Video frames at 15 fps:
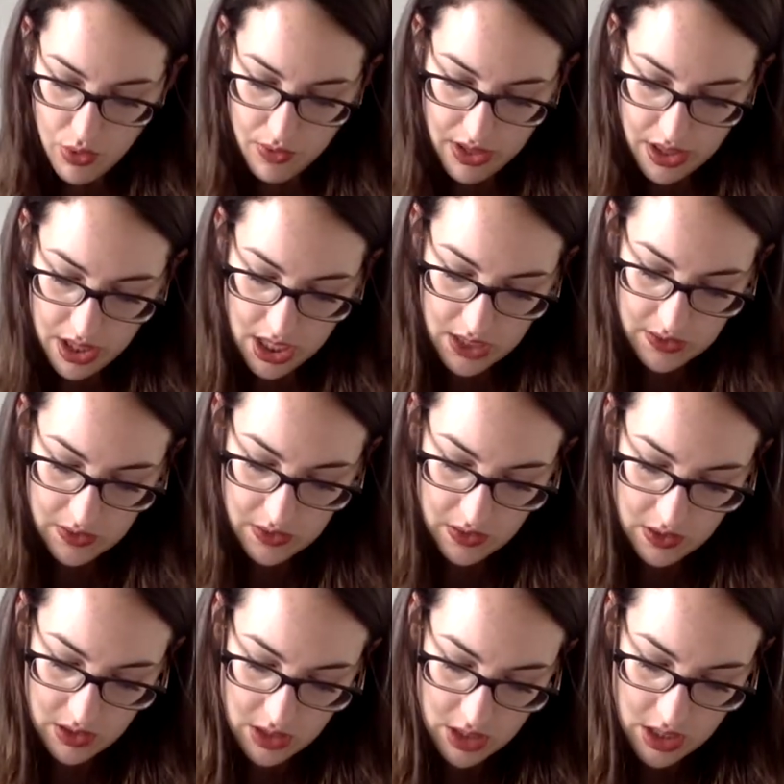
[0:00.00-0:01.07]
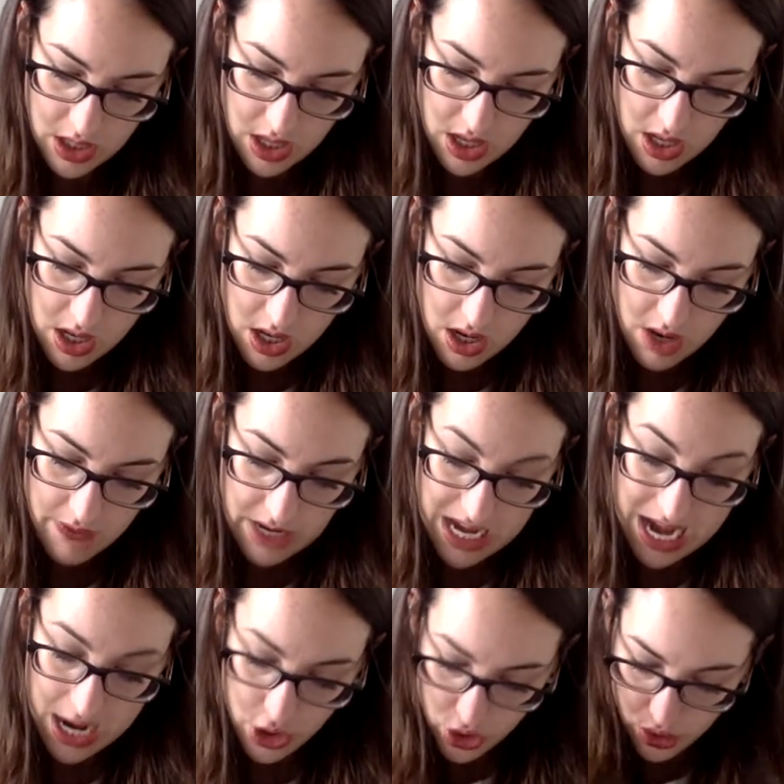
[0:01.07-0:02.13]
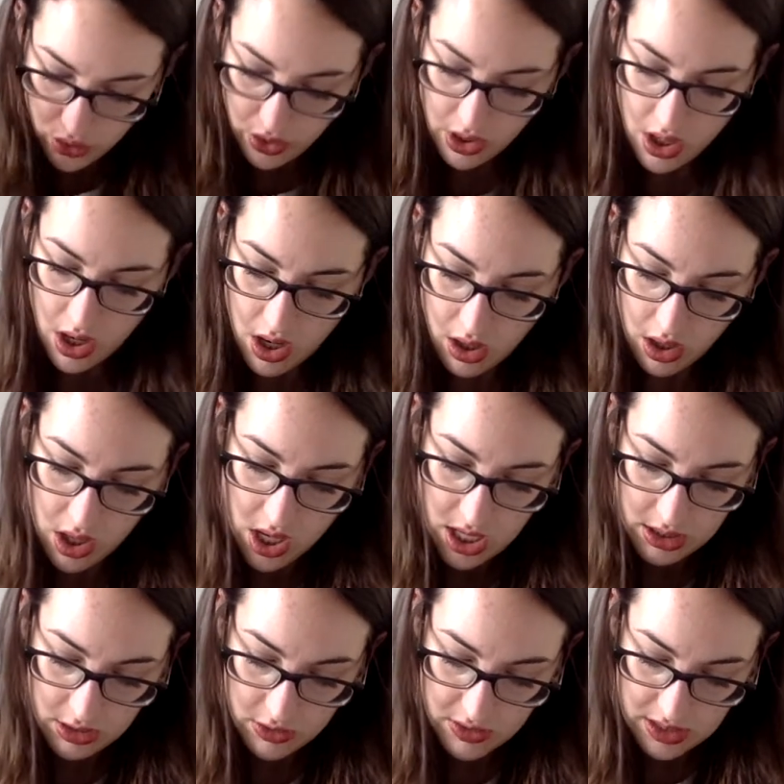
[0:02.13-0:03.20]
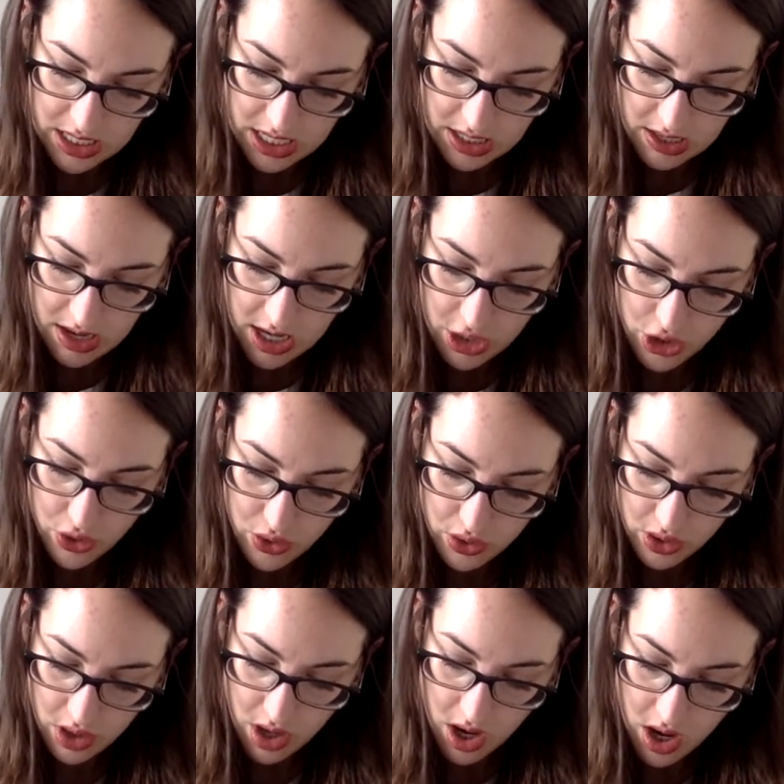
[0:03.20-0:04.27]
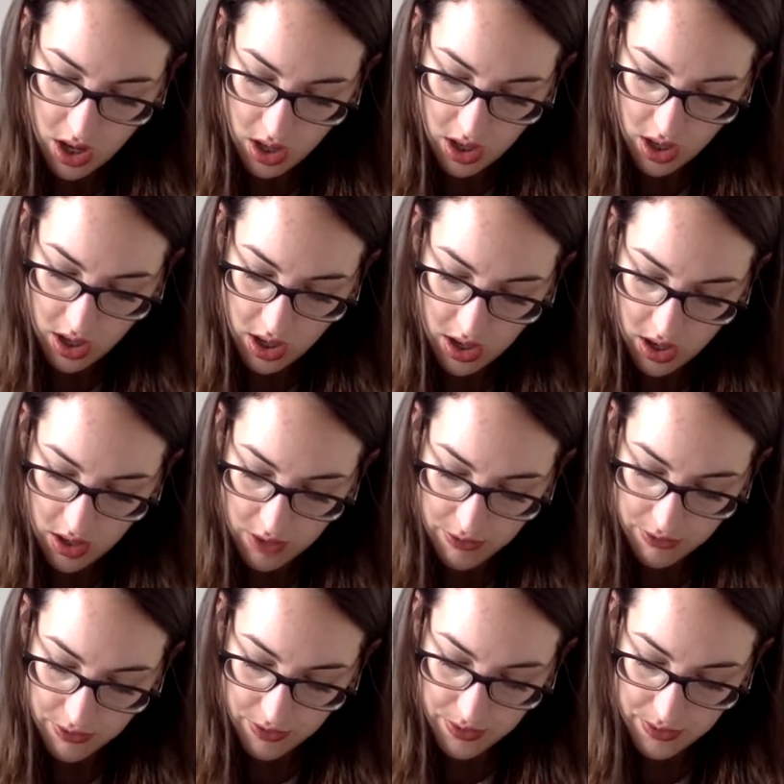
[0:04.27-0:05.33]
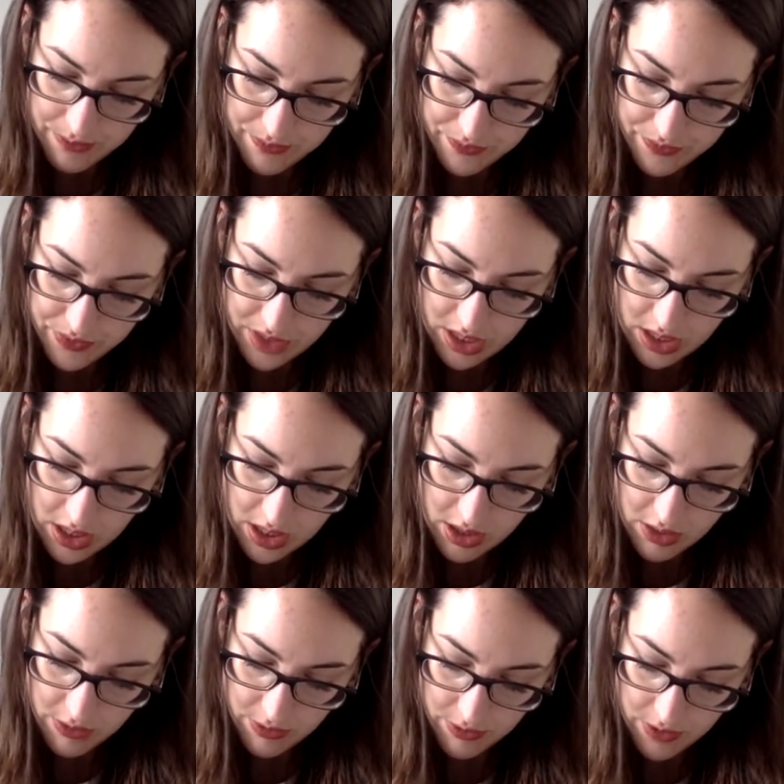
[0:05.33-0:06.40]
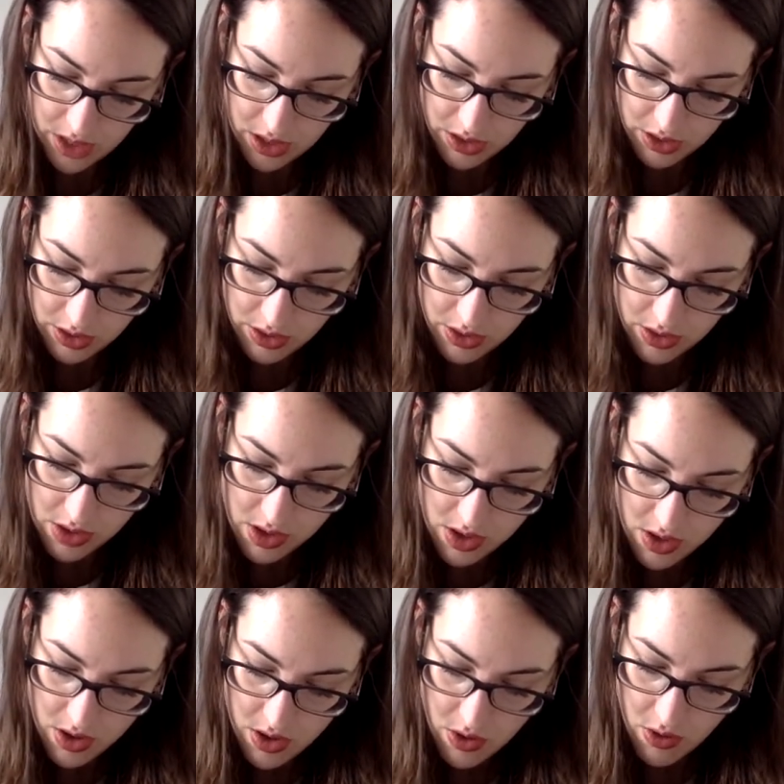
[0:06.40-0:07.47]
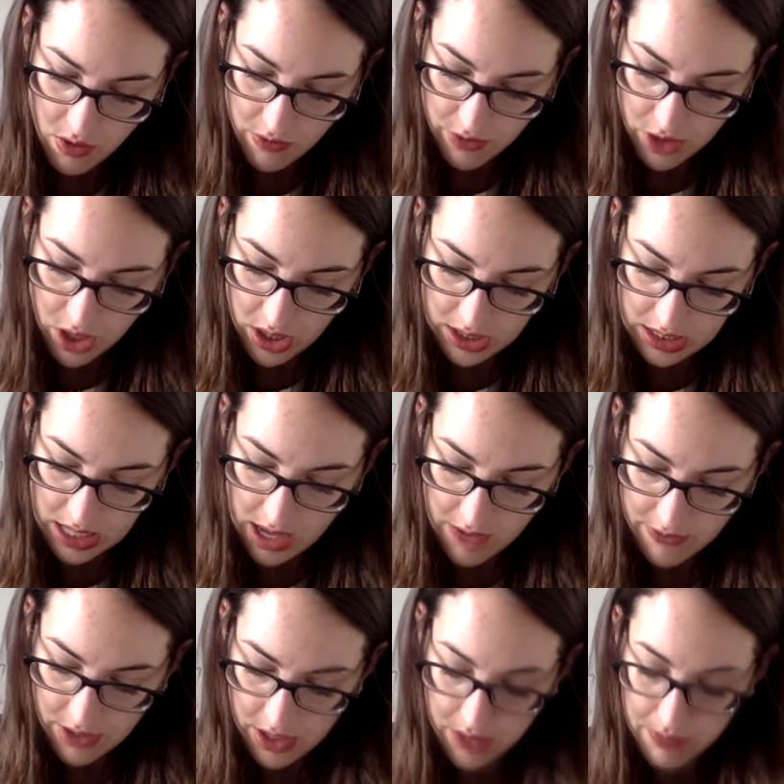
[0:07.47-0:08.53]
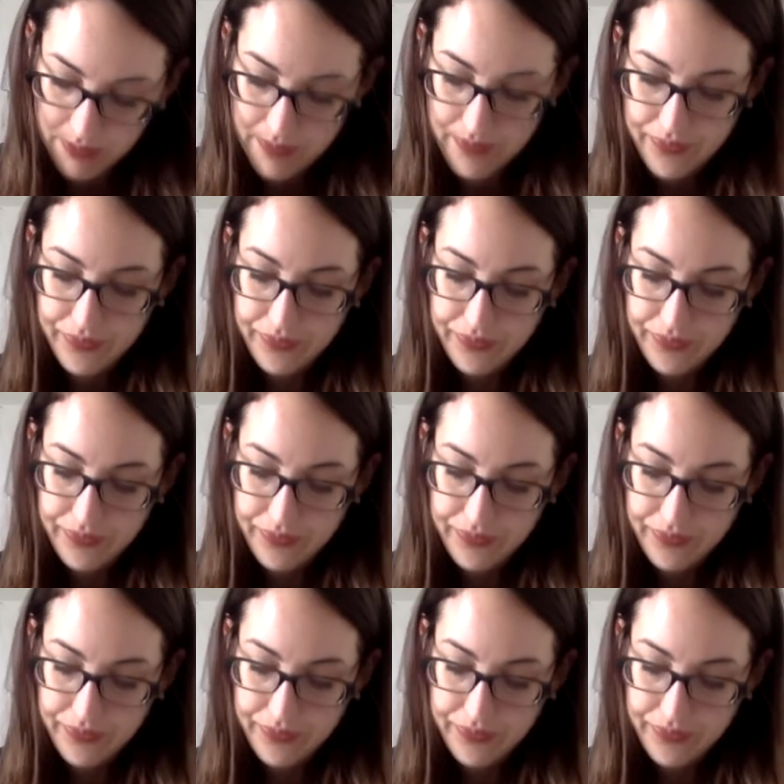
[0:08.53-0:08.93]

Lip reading: with this of a natural log. Let's take natural log of e to the 5th over 11.